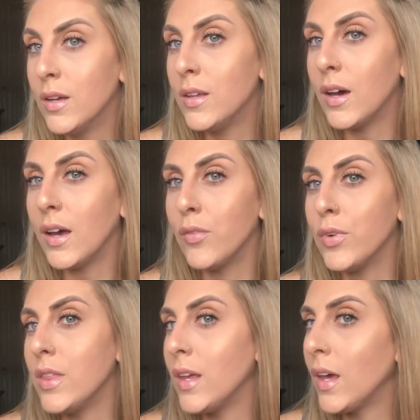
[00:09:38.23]
yeah,
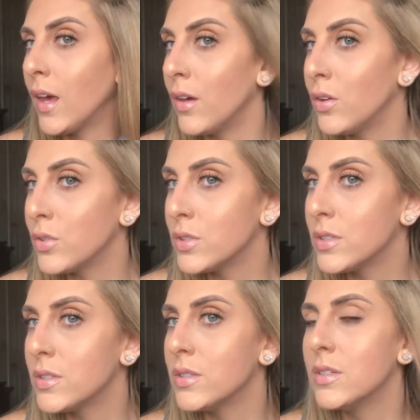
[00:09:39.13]
everything
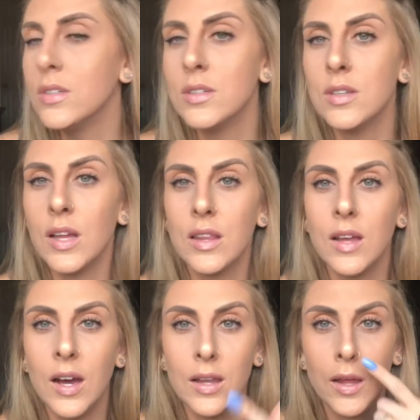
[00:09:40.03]
else, like
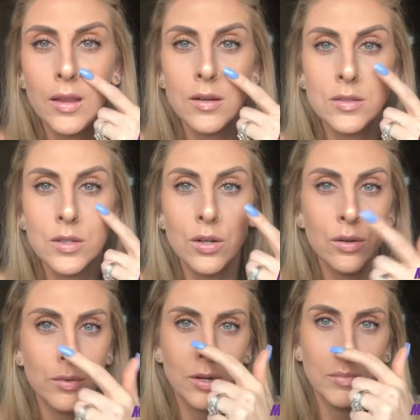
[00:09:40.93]
the highlight looks good
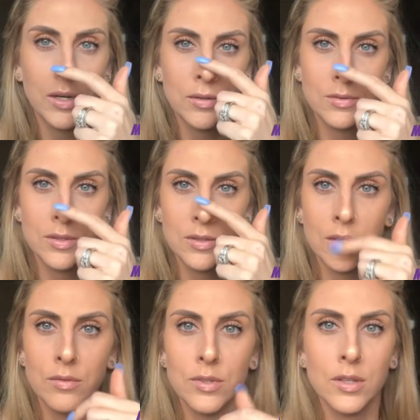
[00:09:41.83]
over it. My nose is
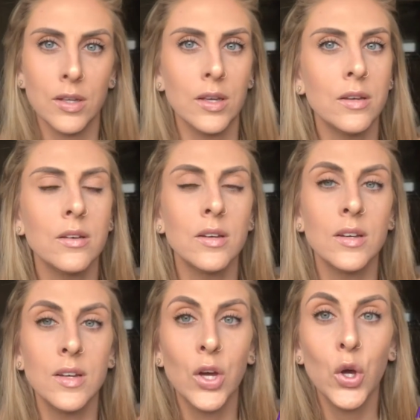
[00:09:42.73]
like really
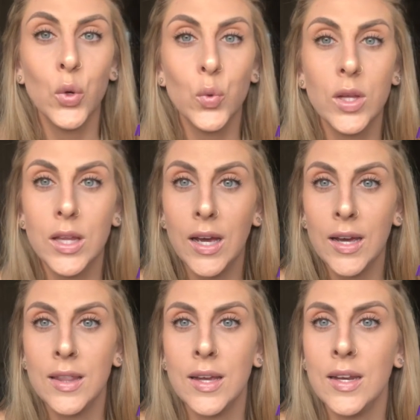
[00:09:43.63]

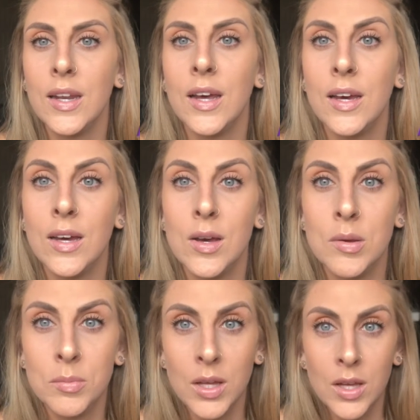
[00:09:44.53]

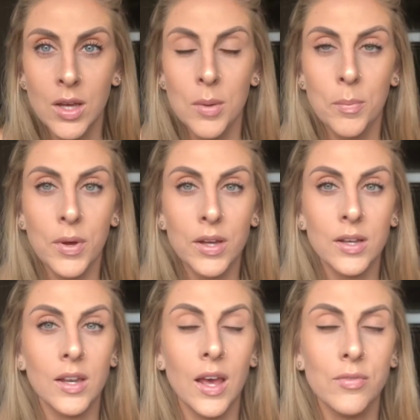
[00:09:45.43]
highlighted.
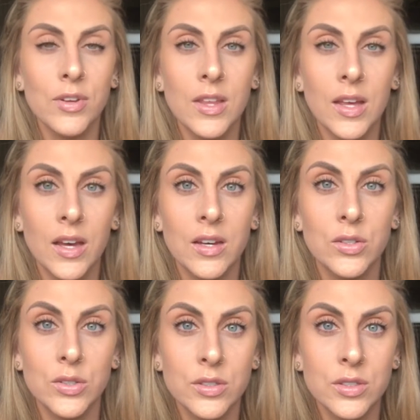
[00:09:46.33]
But everything
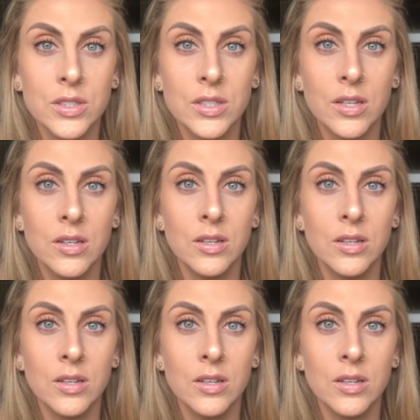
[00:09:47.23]
else